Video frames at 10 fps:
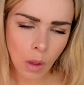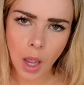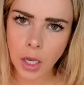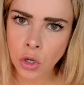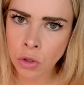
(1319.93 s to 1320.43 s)
I
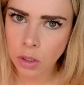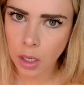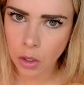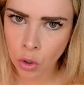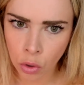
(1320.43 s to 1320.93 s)
couldn't
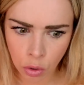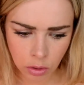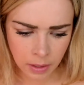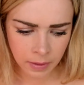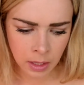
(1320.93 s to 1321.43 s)
get caught
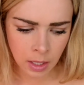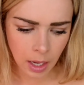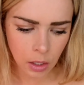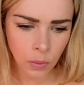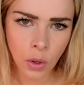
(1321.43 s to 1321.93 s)
having that
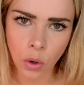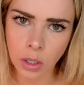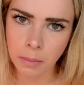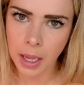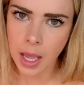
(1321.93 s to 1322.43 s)
going on
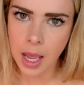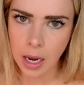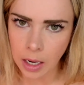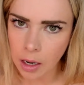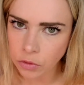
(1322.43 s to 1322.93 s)
in my inn
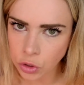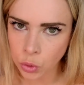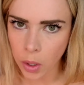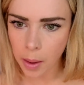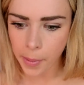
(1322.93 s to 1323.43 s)
after
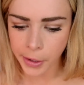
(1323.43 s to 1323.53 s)
knowing about